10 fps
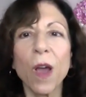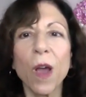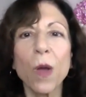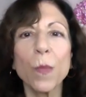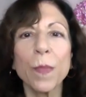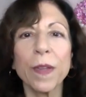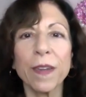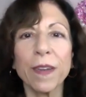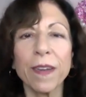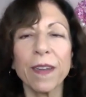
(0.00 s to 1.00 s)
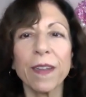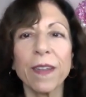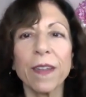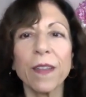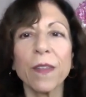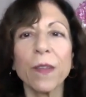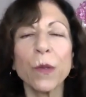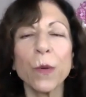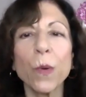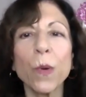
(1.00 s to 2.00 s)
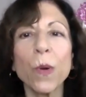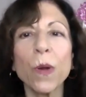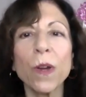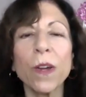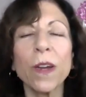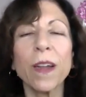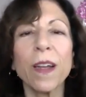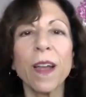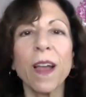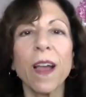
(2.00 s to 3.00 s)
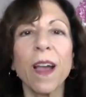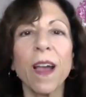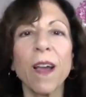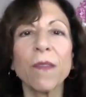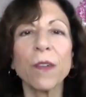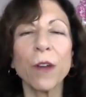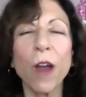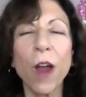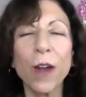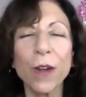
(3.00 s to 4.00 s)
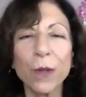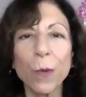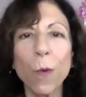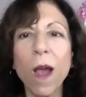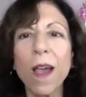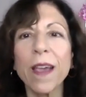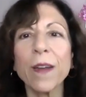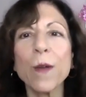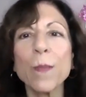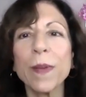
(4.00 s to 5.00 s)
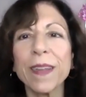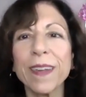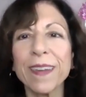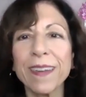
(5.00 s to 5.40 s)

Open the door of your heart, wide open.